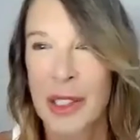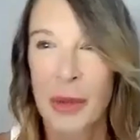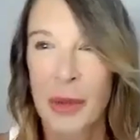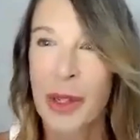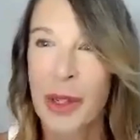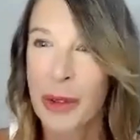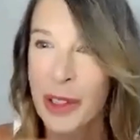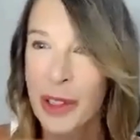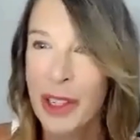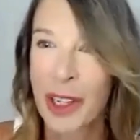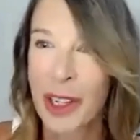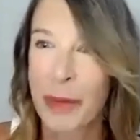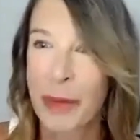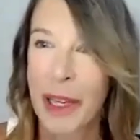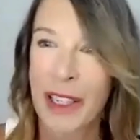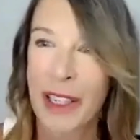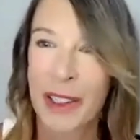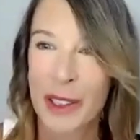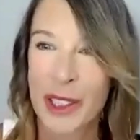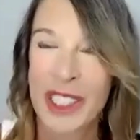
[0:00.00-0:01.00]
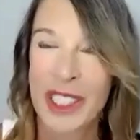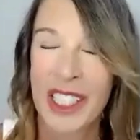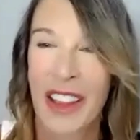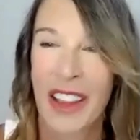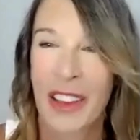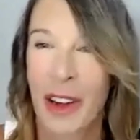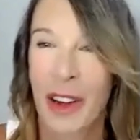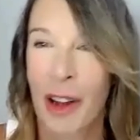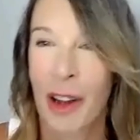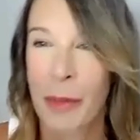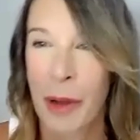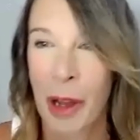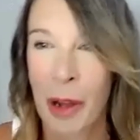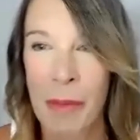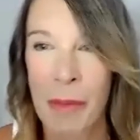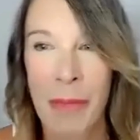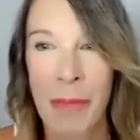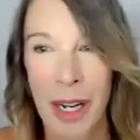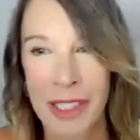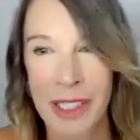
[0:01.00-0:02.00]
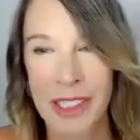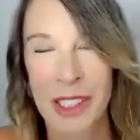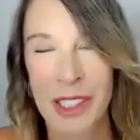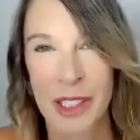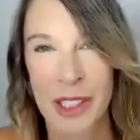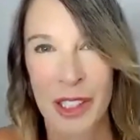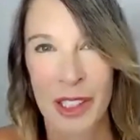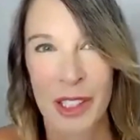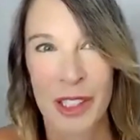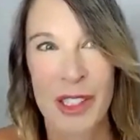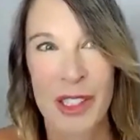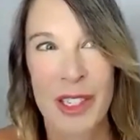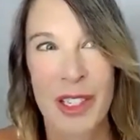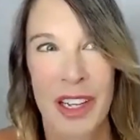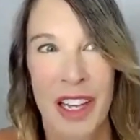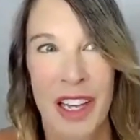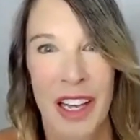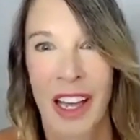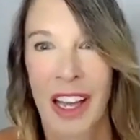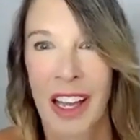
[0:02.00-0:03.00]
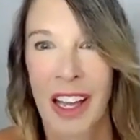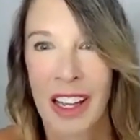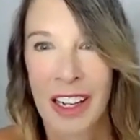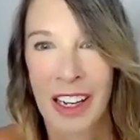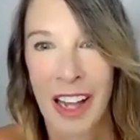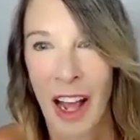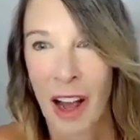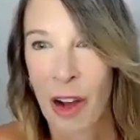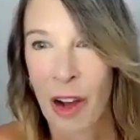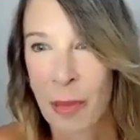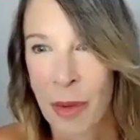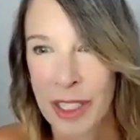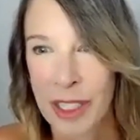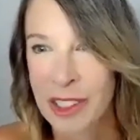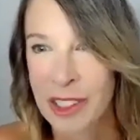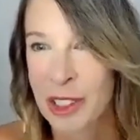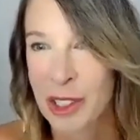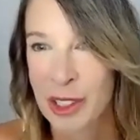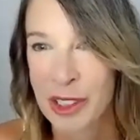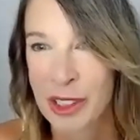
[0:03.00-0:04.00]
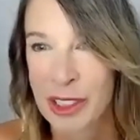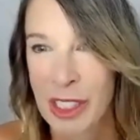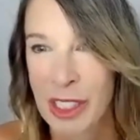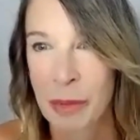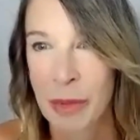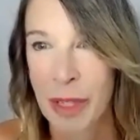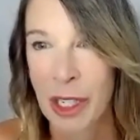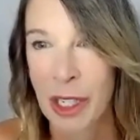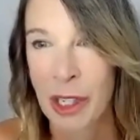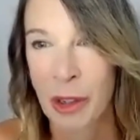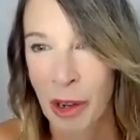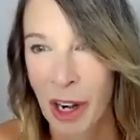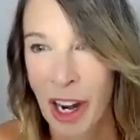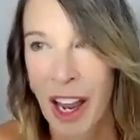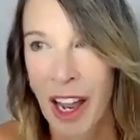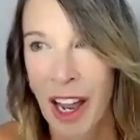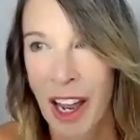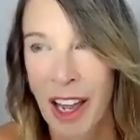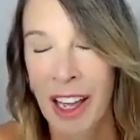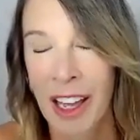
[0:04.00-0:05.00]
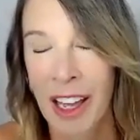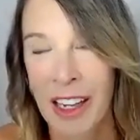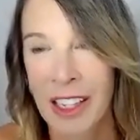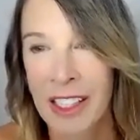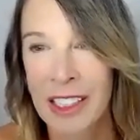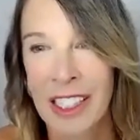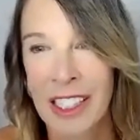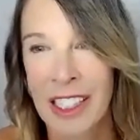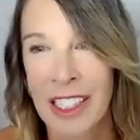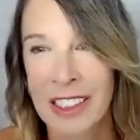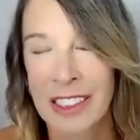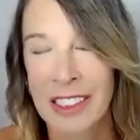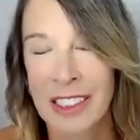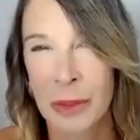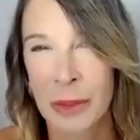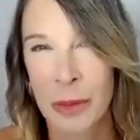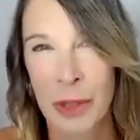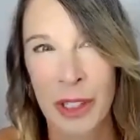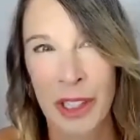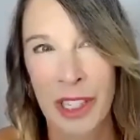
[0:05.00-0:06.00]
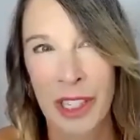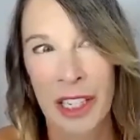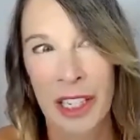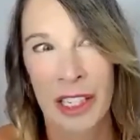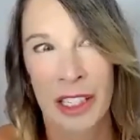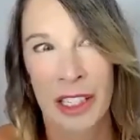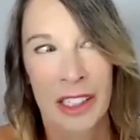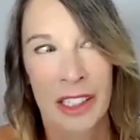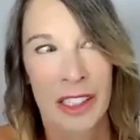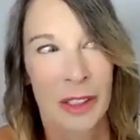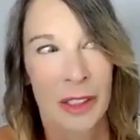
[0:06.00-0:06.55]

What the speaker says: So we were on a panel together about monsters and how monsters can be gray, and it really,